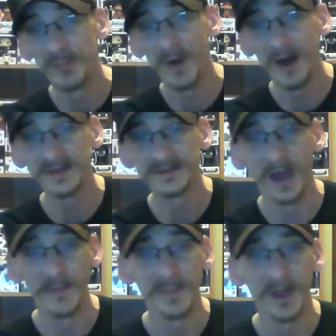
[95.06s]
box.
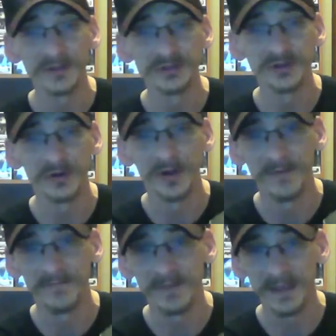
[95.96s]
I'm not sure
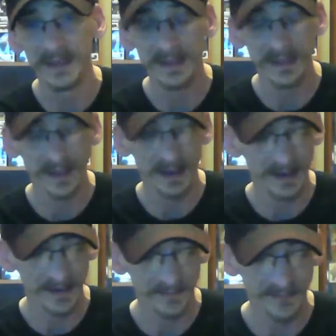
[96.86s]
of the.
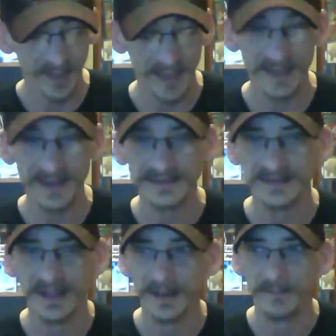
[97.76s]
Um, I think
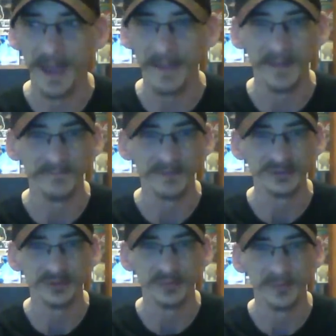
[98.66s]
it's like a Batman
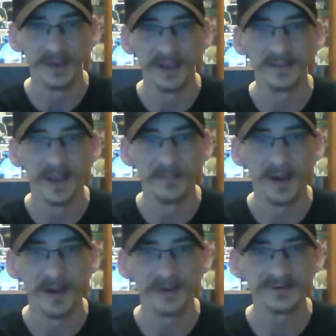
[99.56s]
versus Superman type
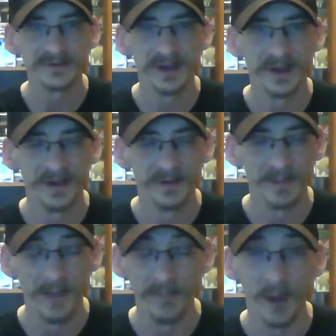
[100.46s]
box.
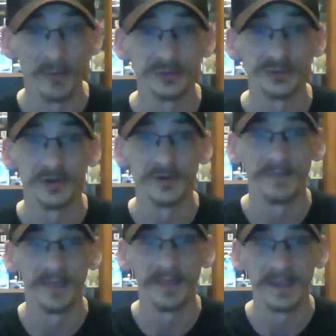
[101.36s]
Um, I'm not real sure
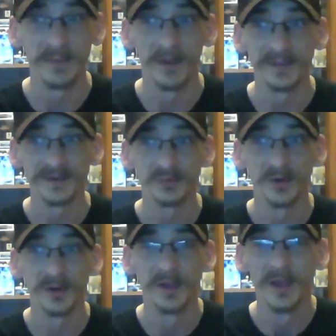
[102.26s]
of the theme on this
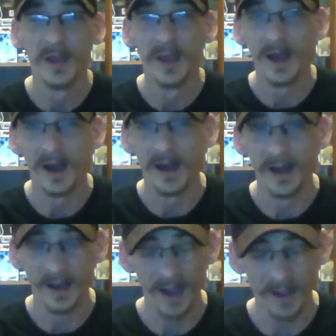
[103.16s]
one.
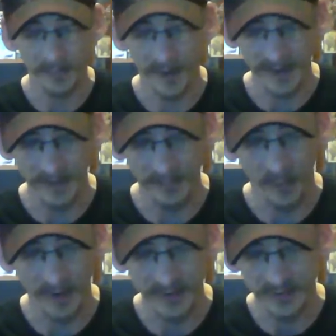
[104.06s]
Uh, I'll probably get
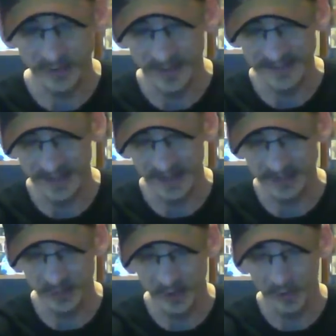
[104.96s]
more into it as,
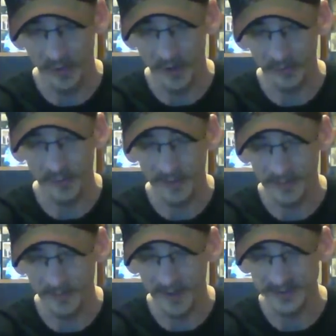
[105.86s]
as we go along throughout
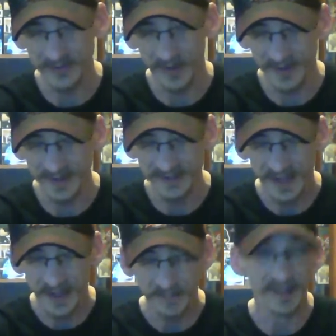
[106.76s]
the months on this.
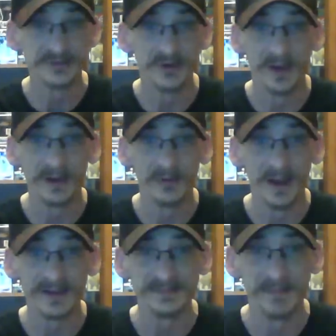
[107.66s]
But let's go ahead and
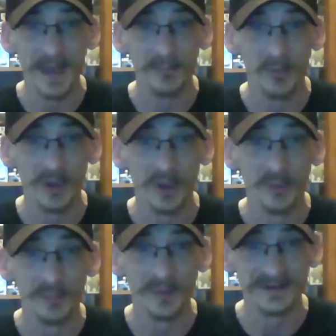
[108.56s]
crack this bad boy
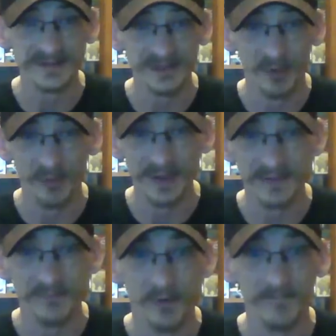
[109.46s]
open and see what we
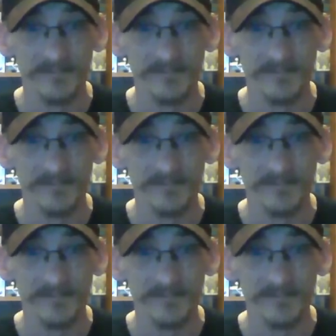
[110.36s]
get for our